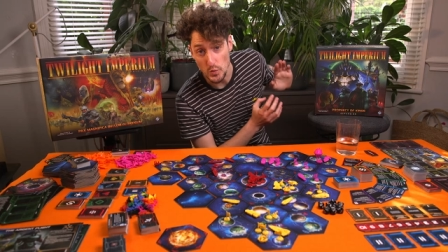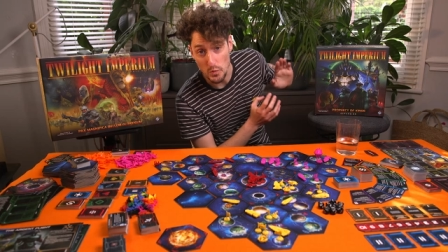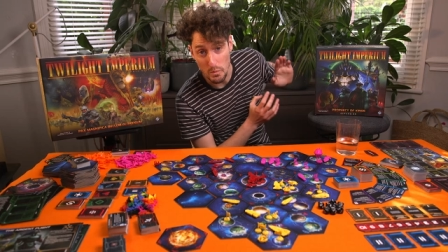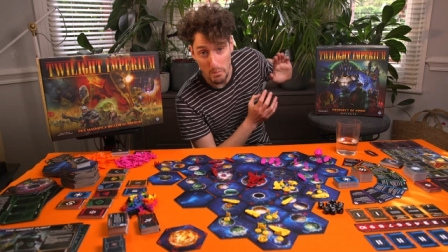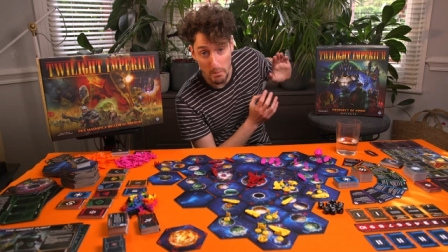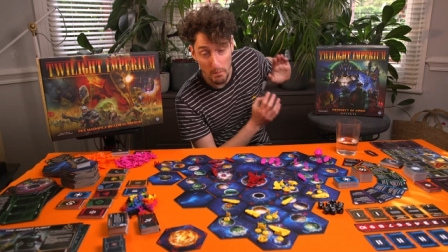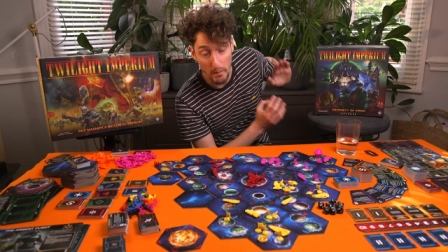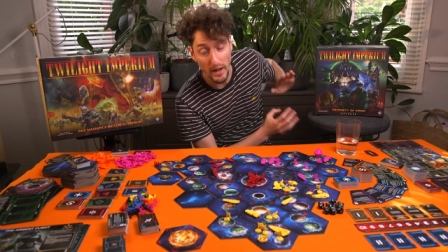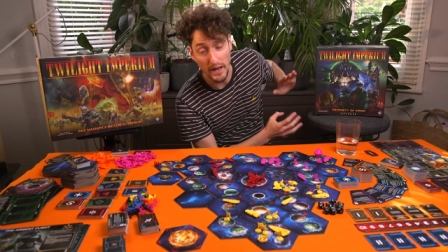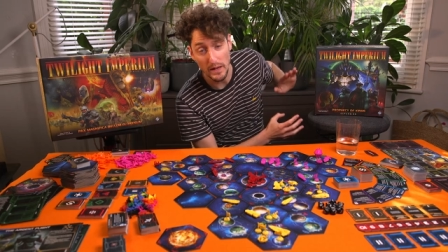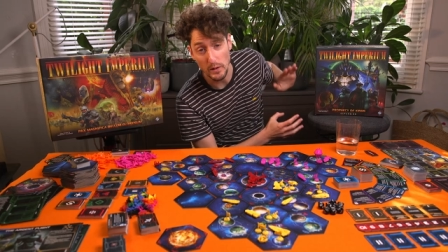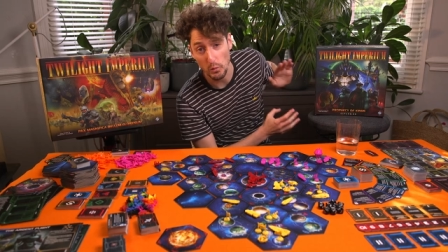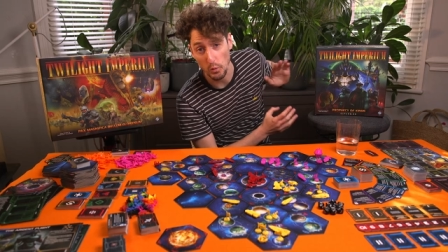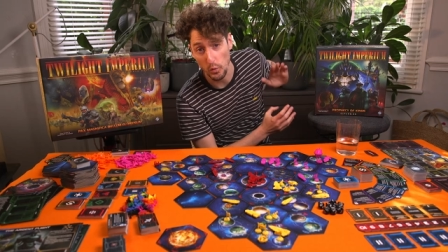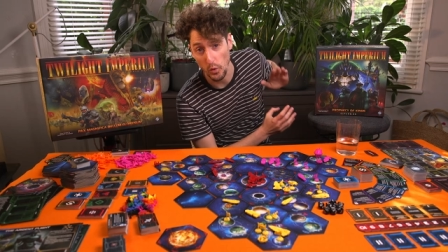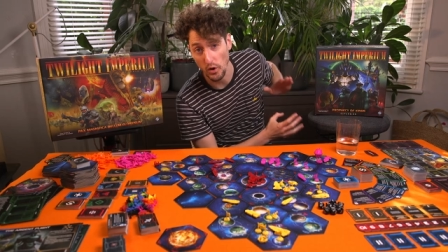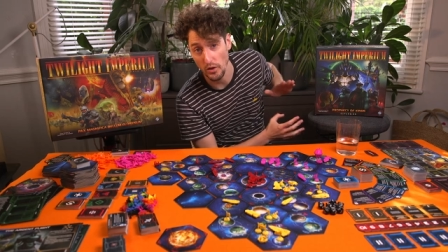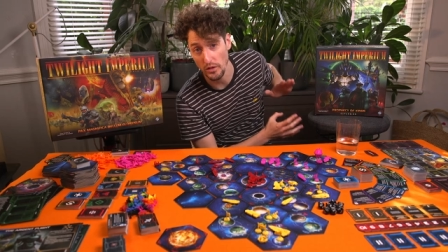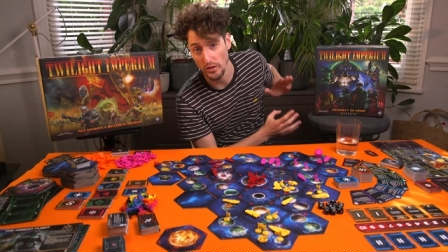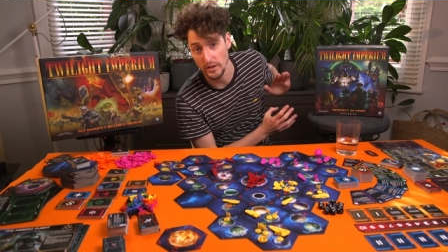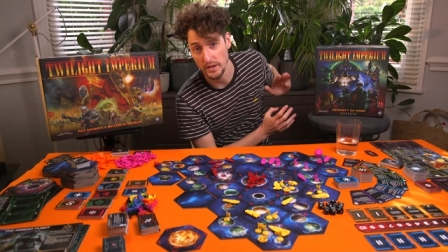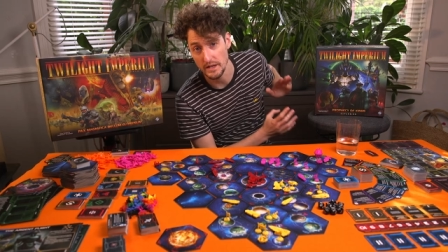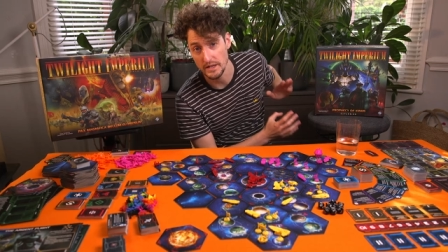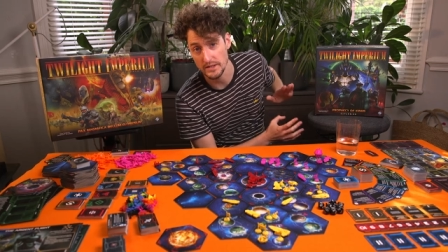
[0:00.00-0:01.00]
might
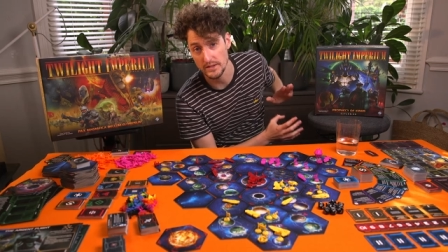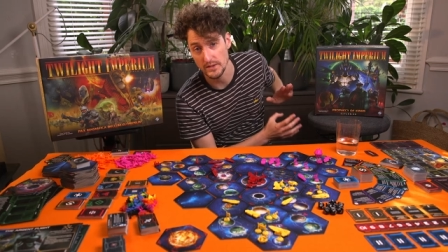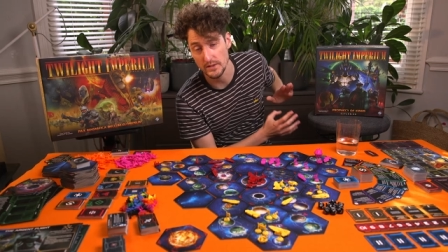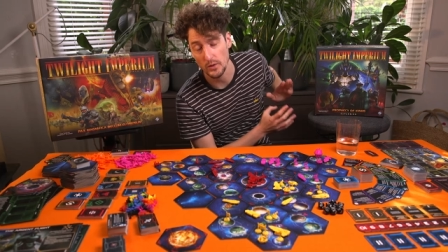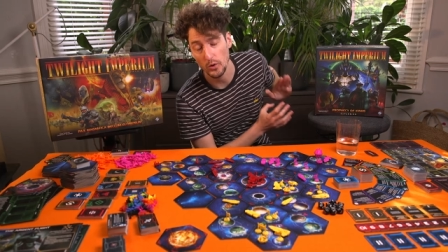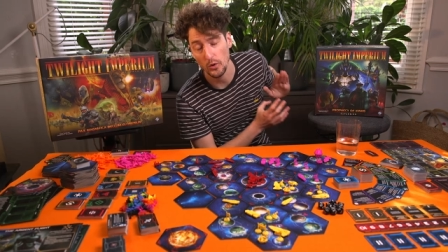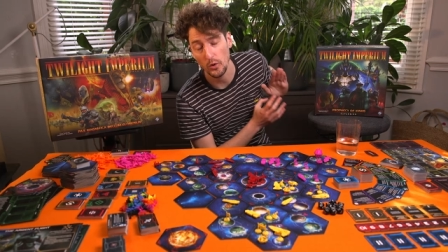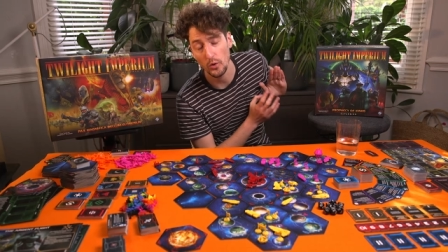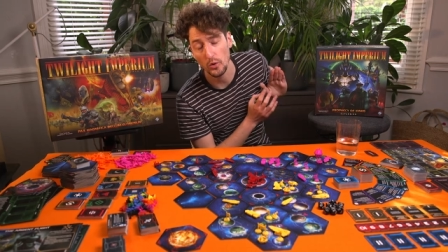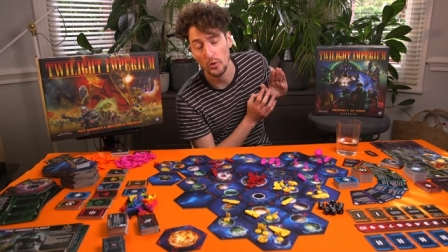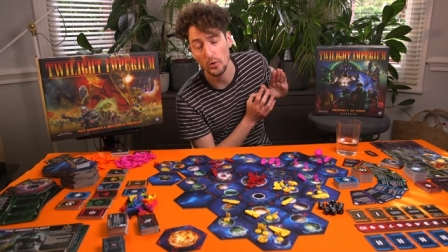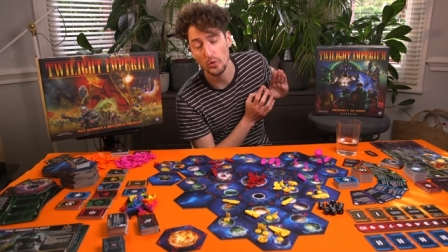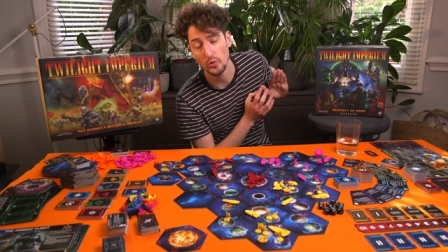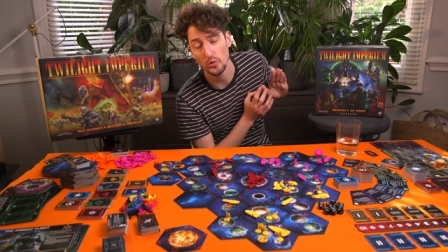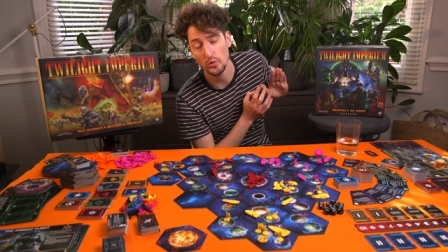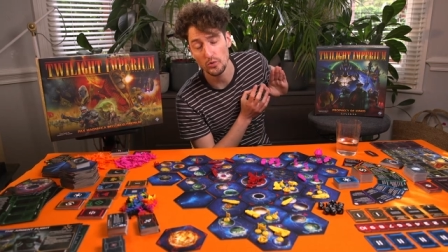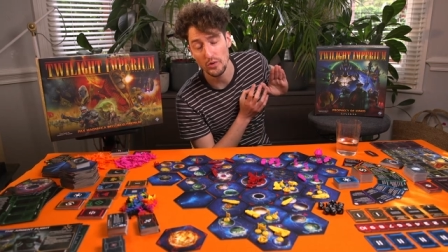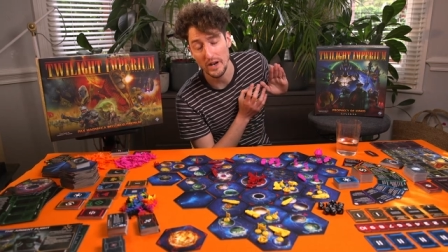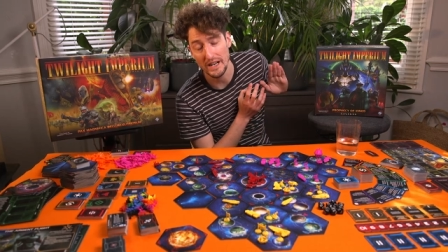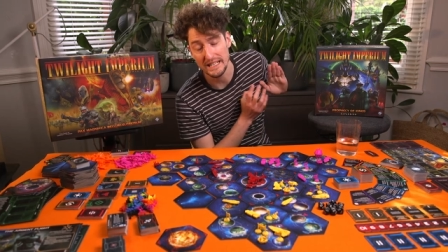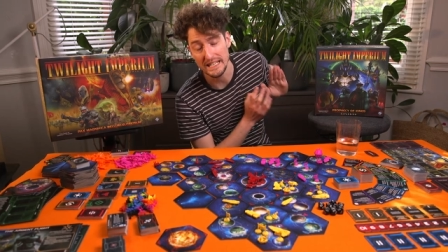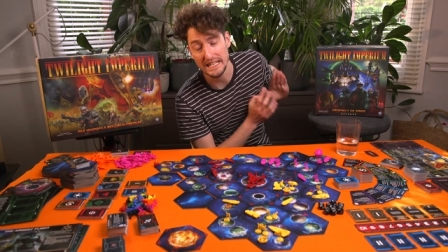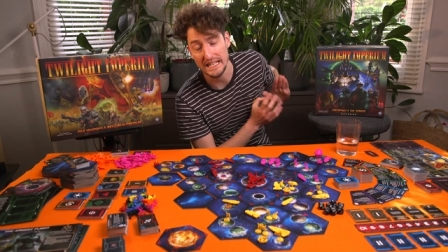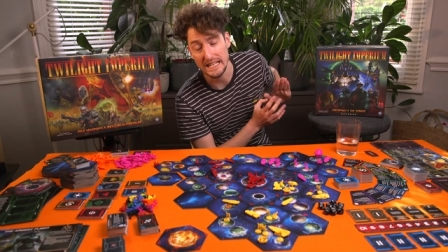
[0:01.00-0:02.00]
want this
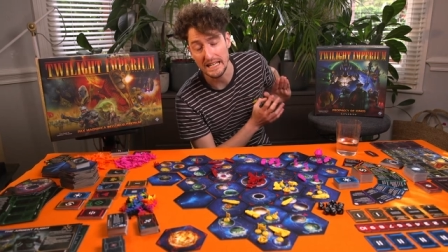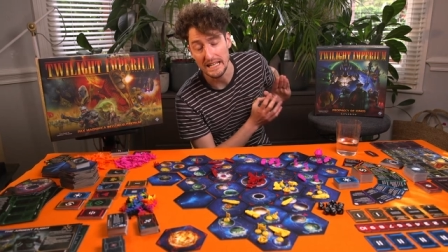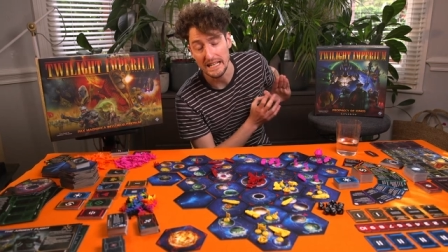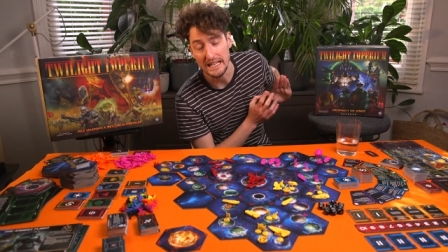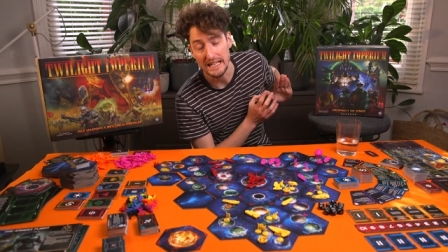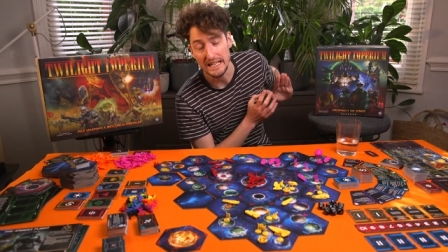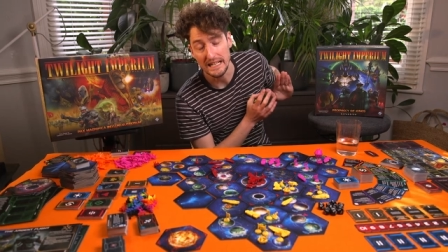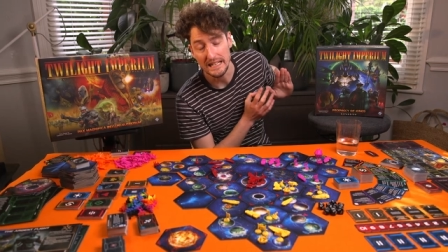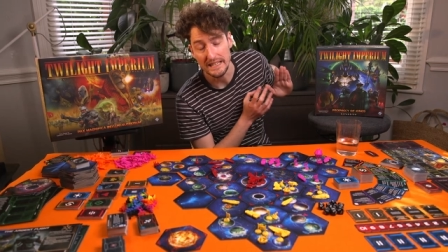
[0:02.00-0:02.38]
already